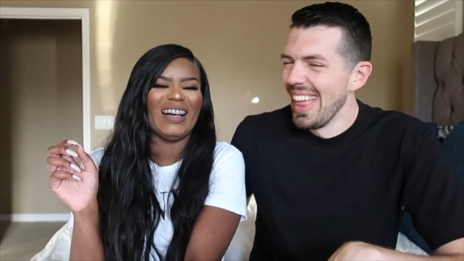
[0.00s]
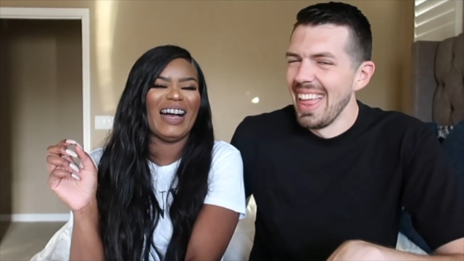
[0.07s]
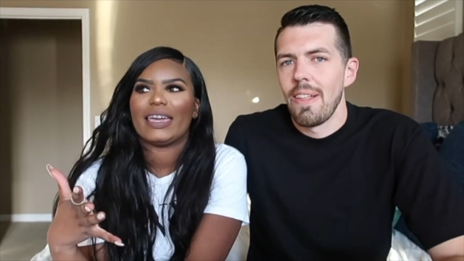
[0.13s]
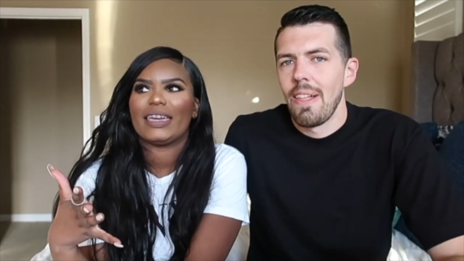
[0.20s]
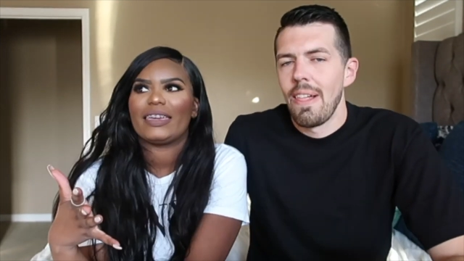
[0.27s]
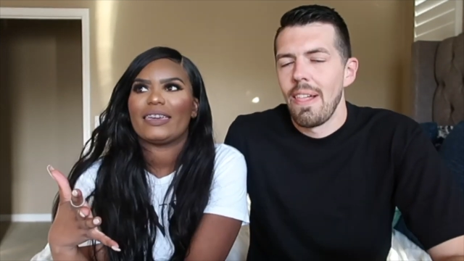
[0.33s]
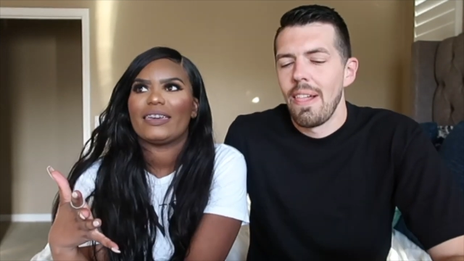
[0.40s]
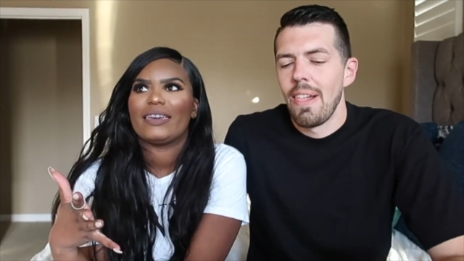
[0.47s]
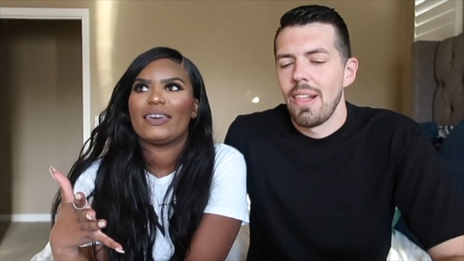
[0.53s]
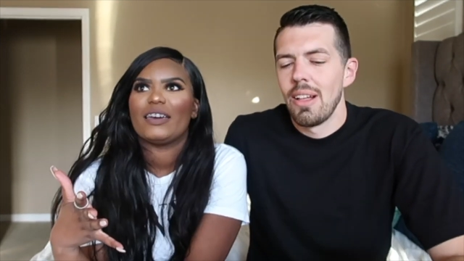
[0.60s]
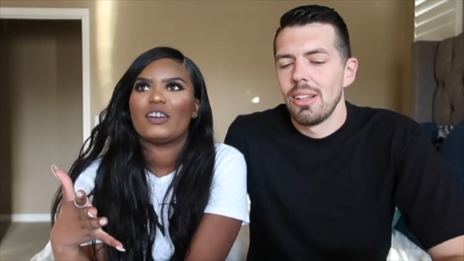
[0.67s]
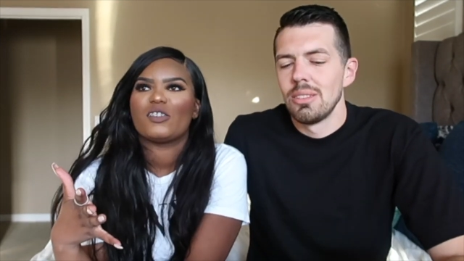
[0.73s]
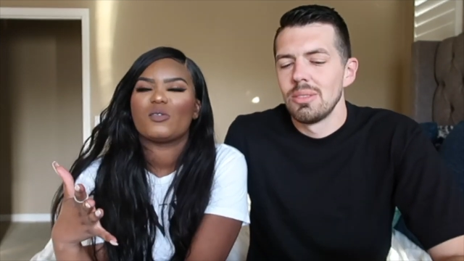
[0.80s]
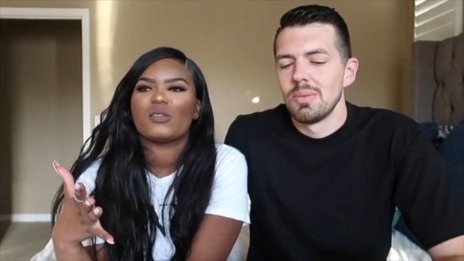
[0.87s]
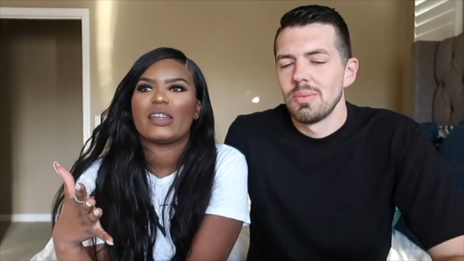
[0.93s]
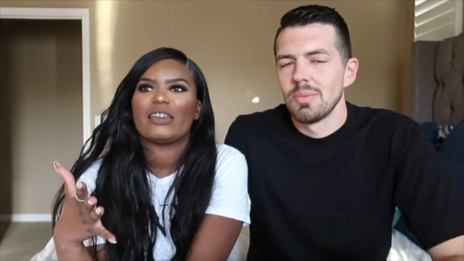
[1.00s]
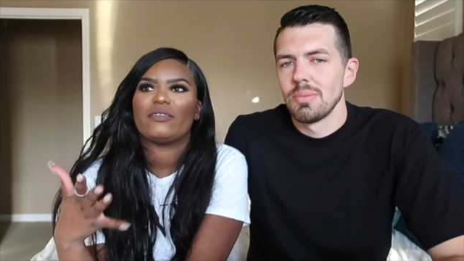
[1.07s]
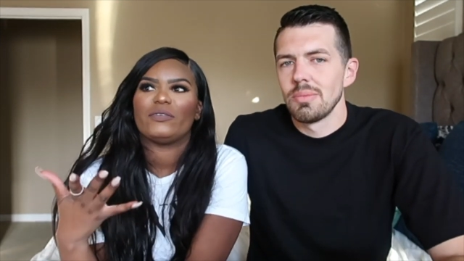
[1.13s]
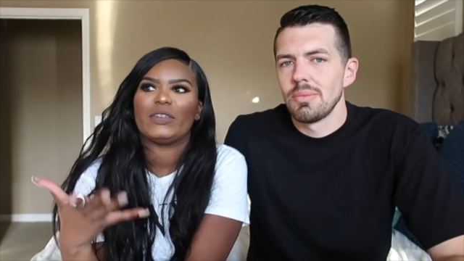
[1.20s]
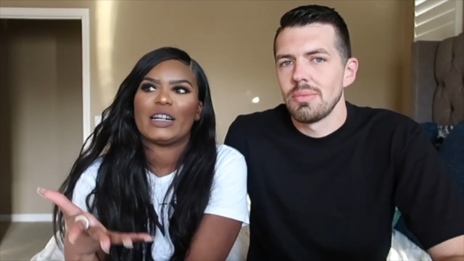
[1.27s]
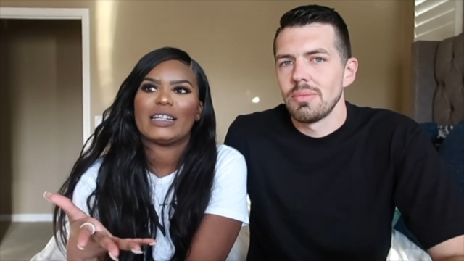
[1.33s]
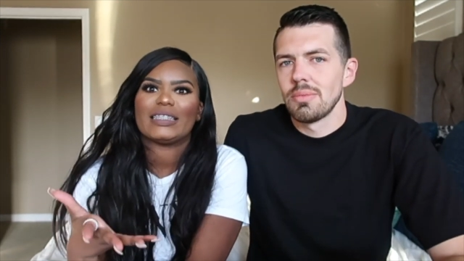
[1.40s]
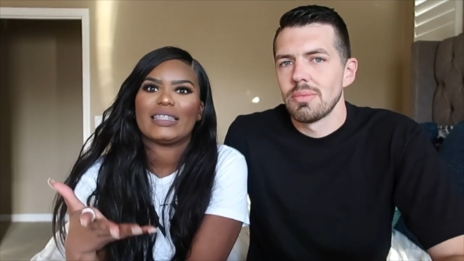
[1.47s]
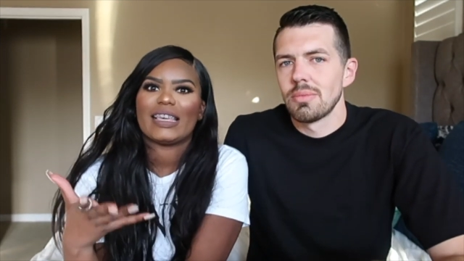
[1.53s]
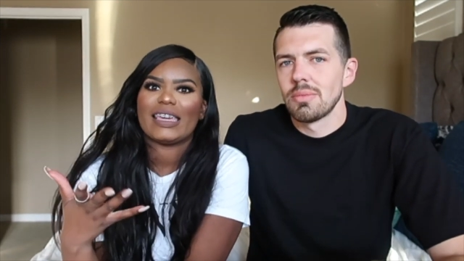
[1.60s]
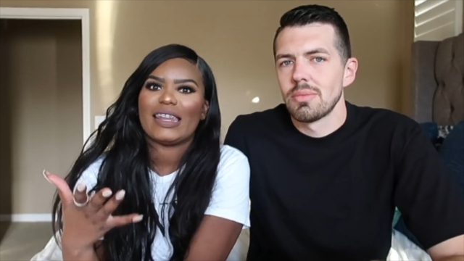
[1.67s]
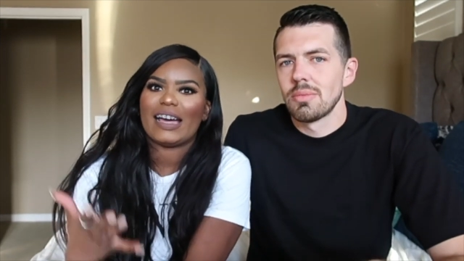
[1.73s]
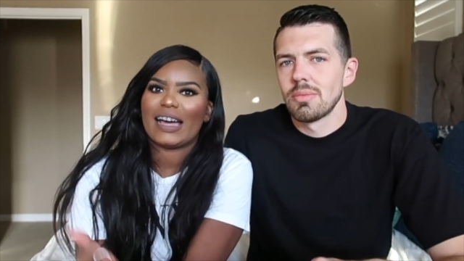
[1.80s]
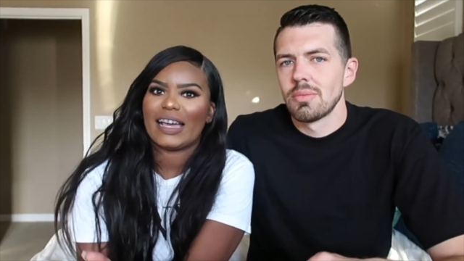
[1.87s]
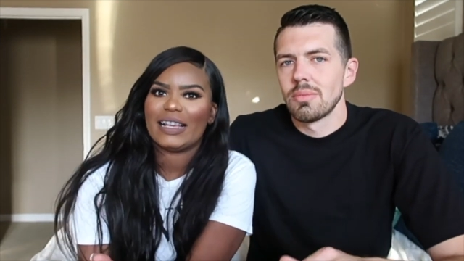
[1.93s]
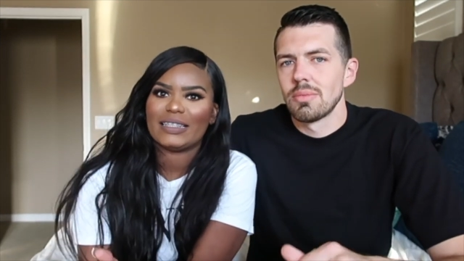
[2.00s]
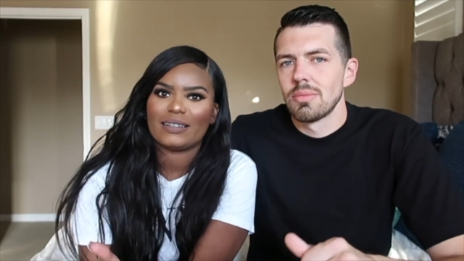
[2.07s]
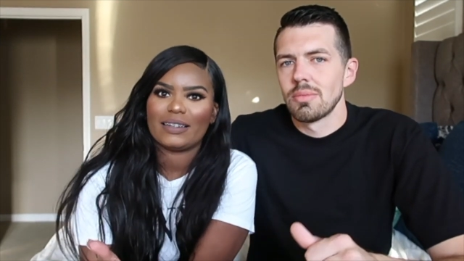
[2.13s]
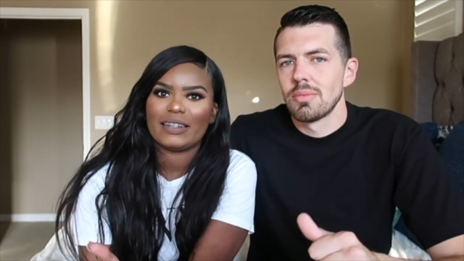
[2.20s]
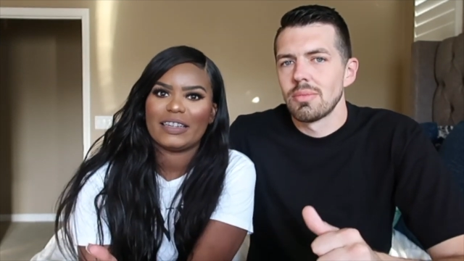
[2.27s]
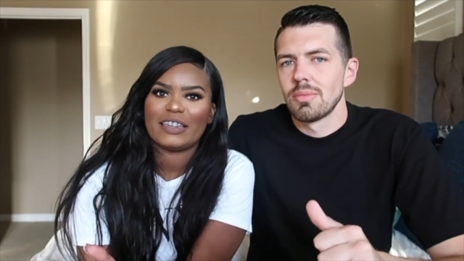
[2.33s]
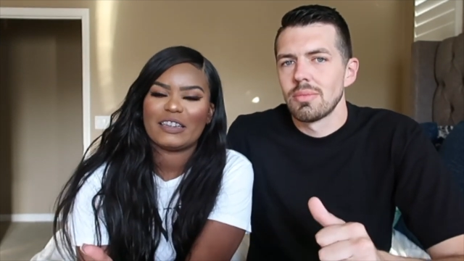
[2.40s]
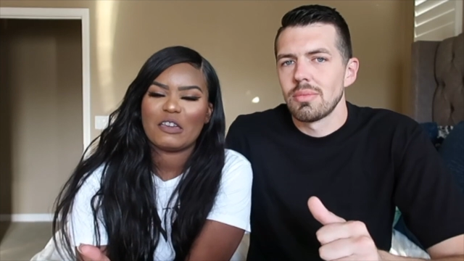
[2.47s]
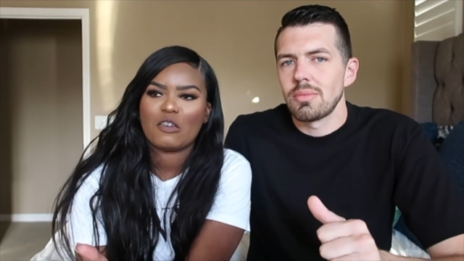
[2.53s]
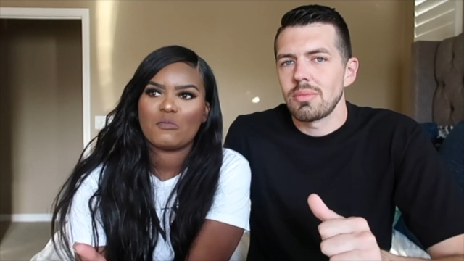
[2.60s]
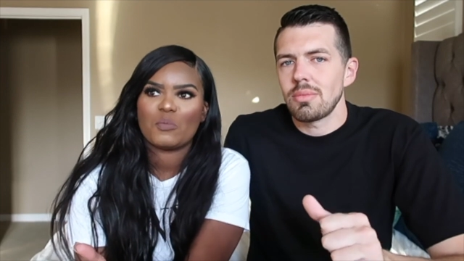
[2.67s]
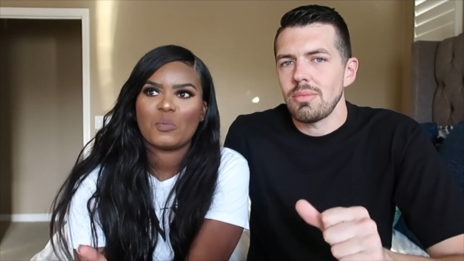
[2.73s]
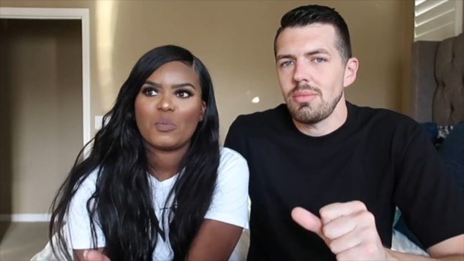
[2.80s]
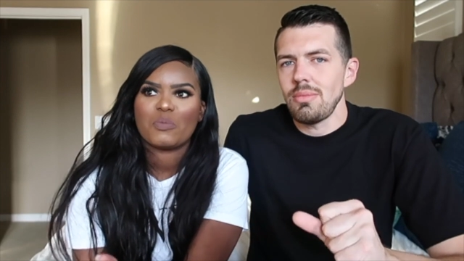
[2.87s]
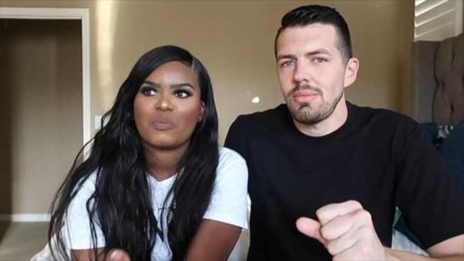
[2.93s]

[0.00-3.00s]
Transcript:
Speaker 1: like when I first laid eyes on him,